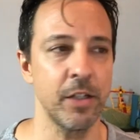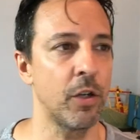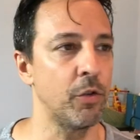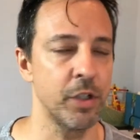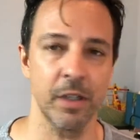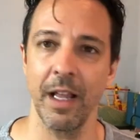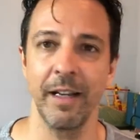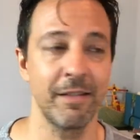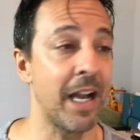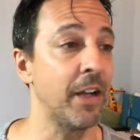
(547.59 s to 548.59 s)
So just
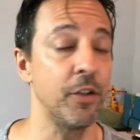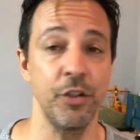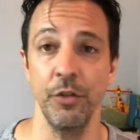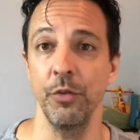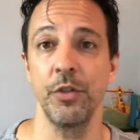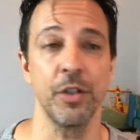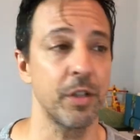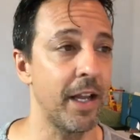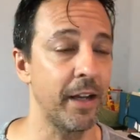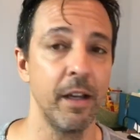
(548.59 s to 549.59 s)
like tying your shoes, just
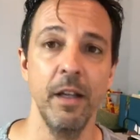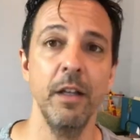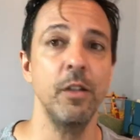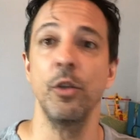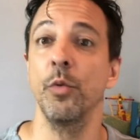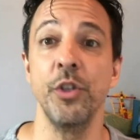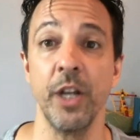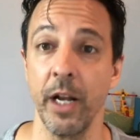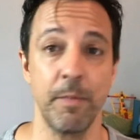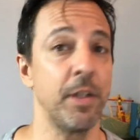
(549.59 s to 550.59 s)
like doing
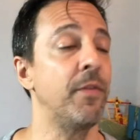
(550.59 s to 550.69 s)
chin-ups.